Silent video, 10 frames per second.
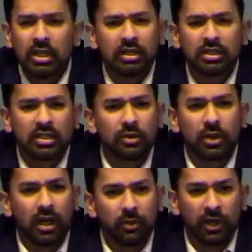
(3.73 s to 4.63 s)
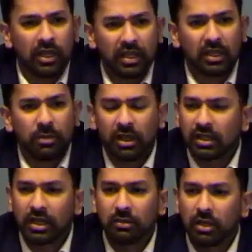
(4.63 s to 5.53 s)
to this day when I think about
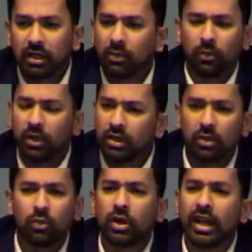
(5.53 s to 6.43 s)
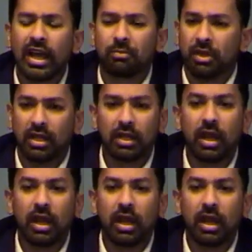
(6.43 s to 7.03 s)
that, I'm like, what happened?